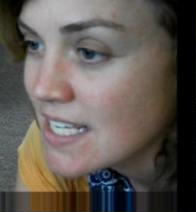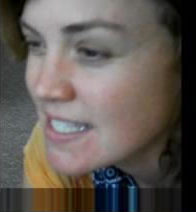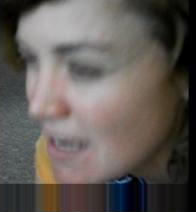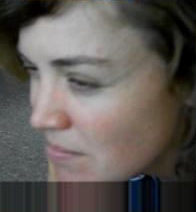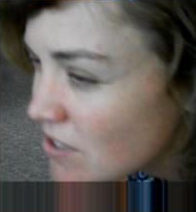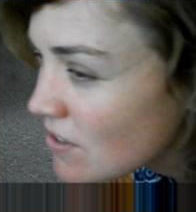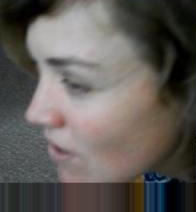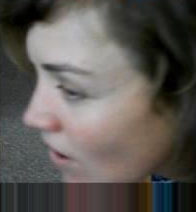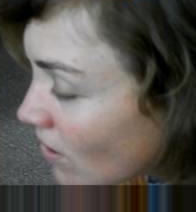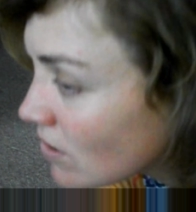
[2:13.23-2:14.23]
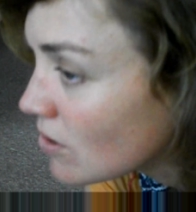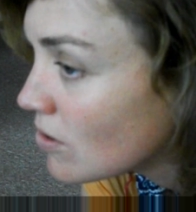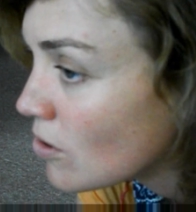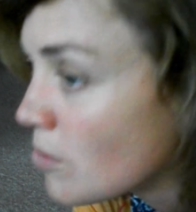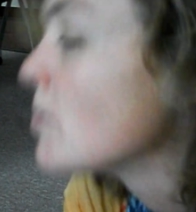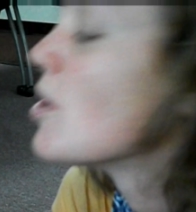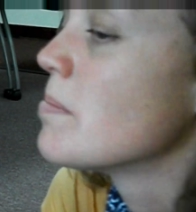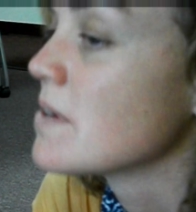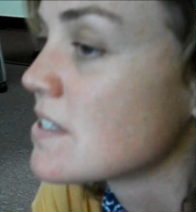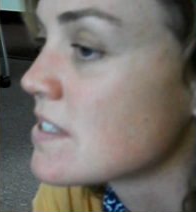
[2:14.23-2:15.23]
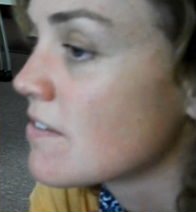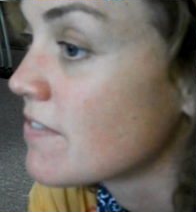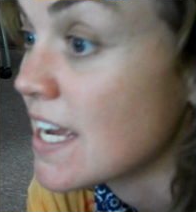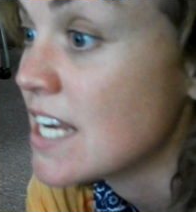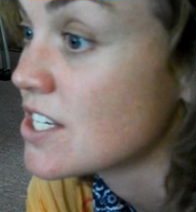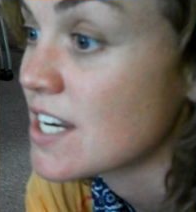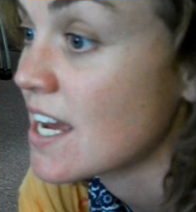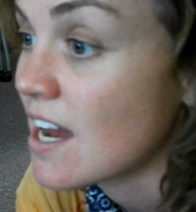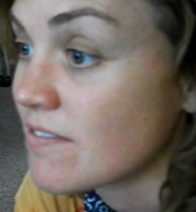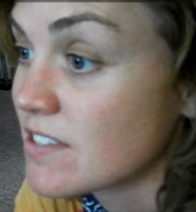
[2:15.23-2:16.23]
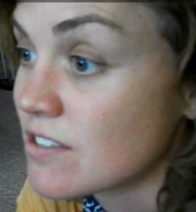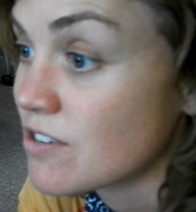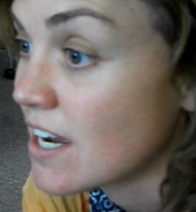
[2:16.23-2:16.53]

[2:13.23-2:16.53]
some sort of goal or purpose for each day after the